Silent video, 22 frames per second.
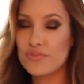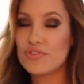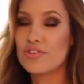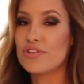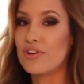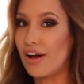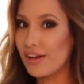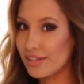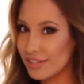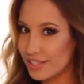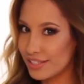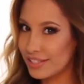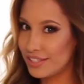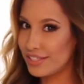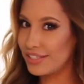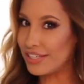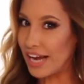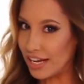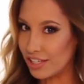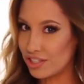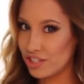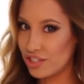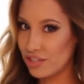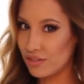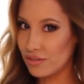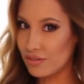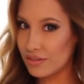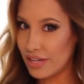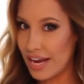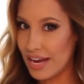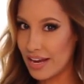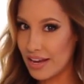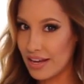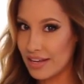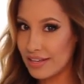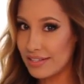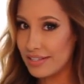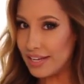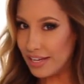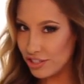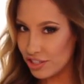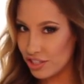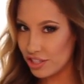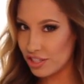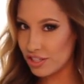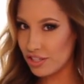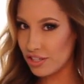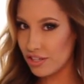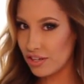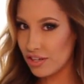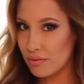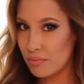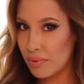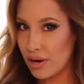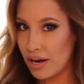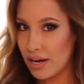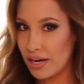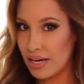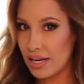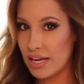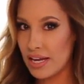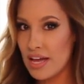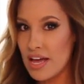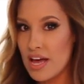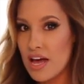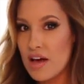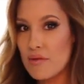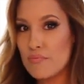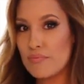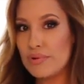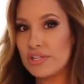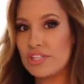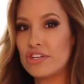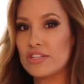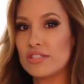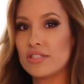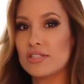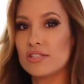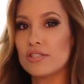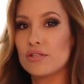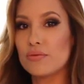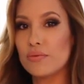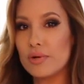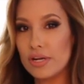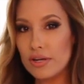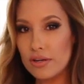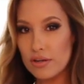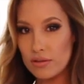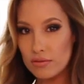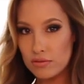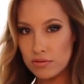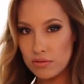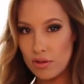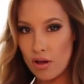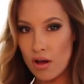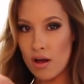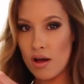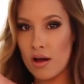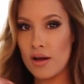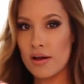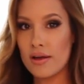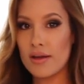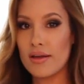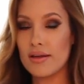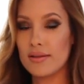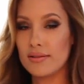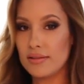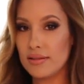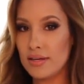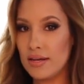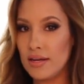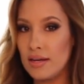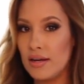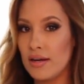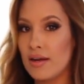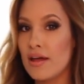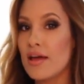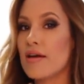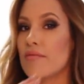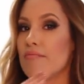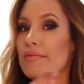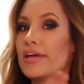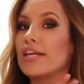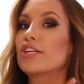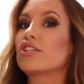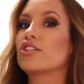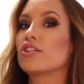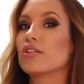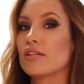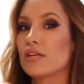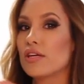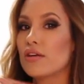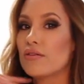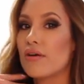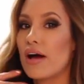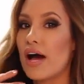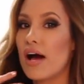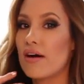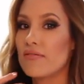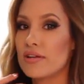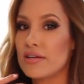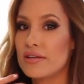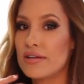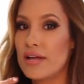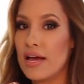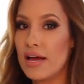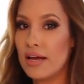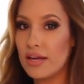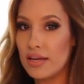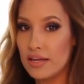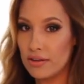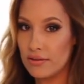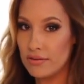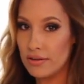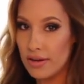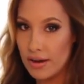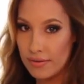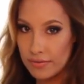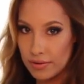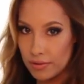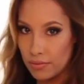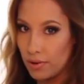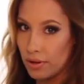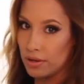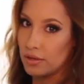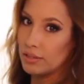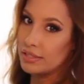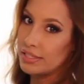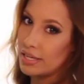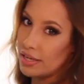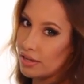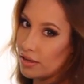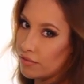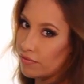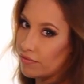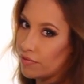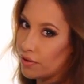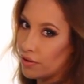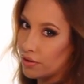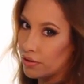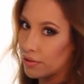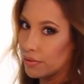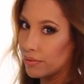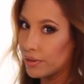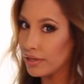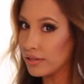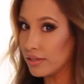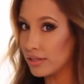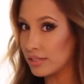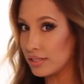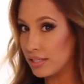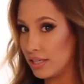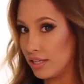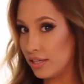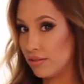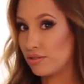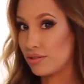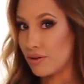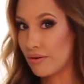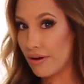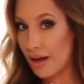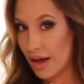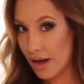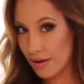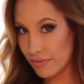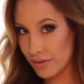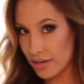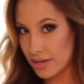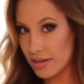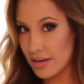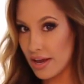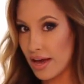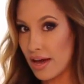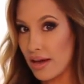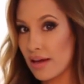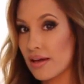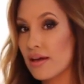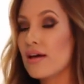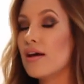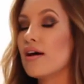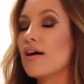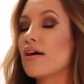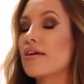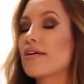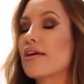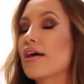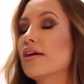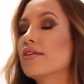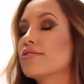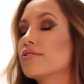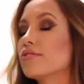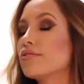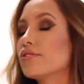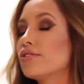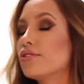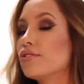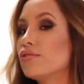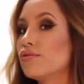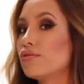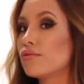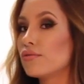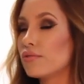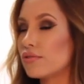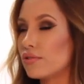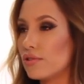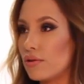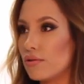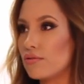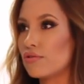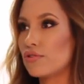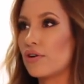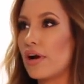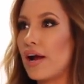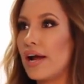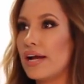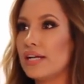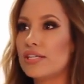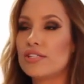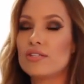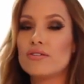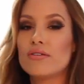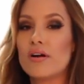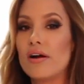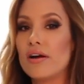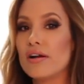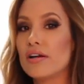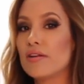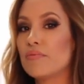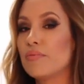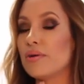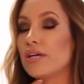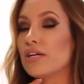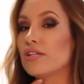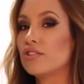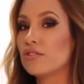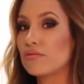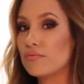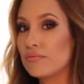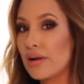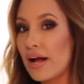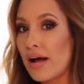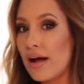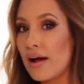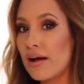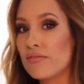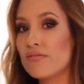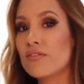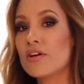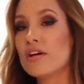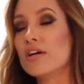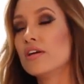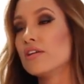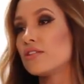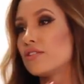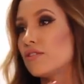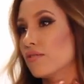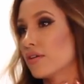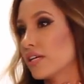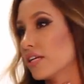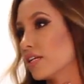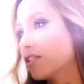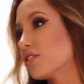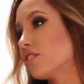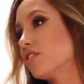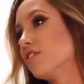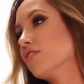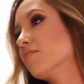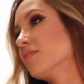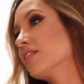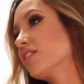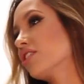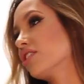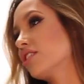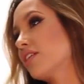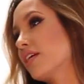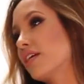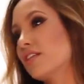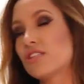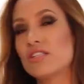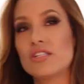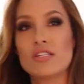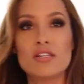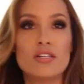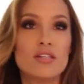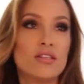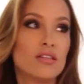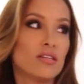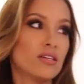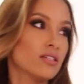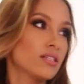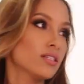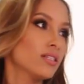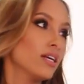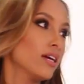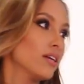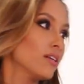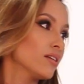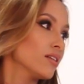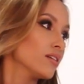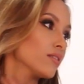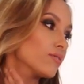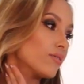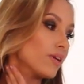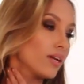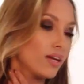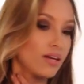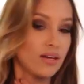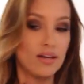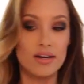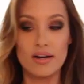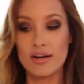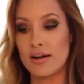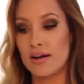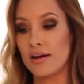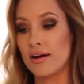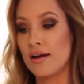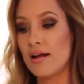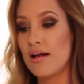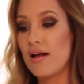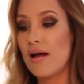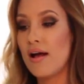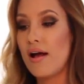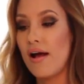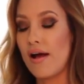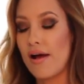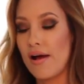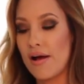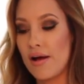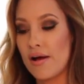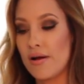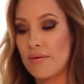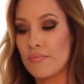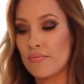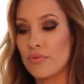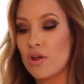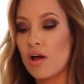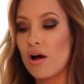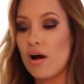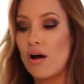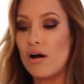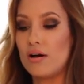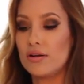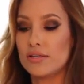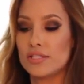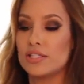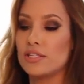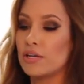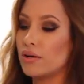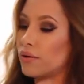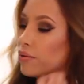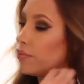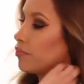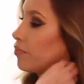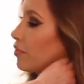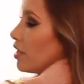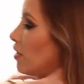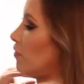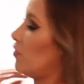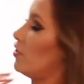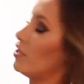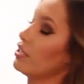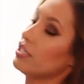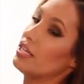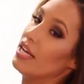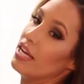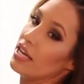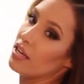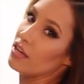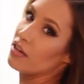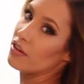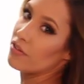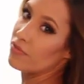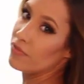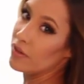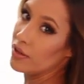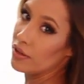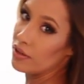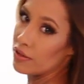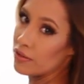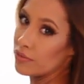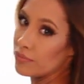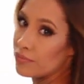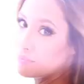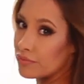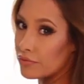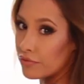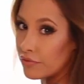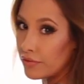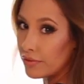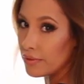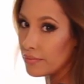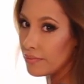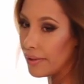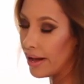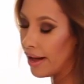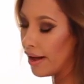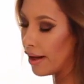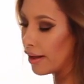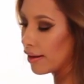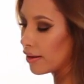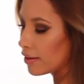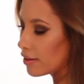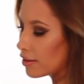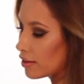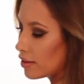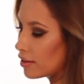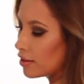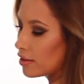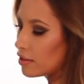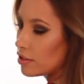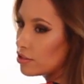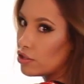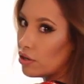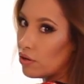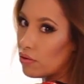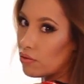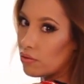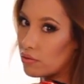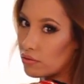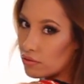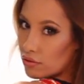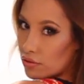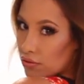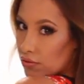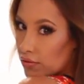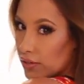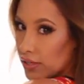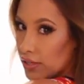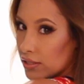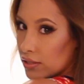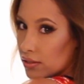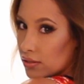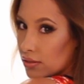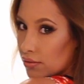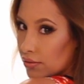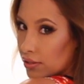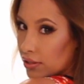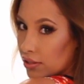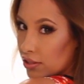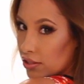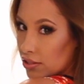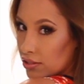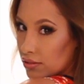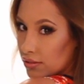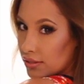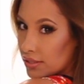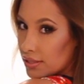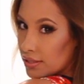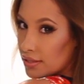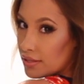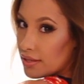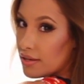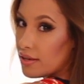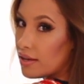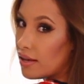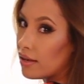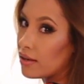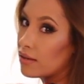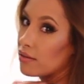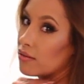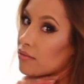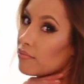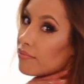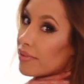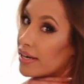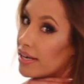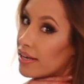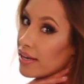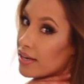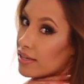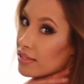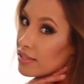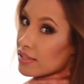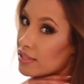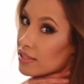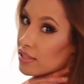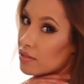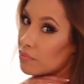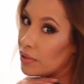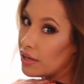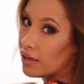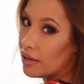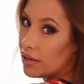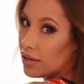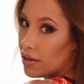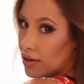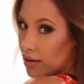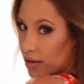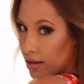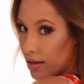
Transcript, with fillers: not statue-like tension in your body, but just to where you're long, lean. Make sure that you have a neck. You never want to take a photo where it looks like you don't have a neck. Again, don't try too hard to be a giraffe. Don't get too much tension in these tendons right here. Also, if you're taking a photo from the back, don't do this with your shoulders. Again, my neck disappeared.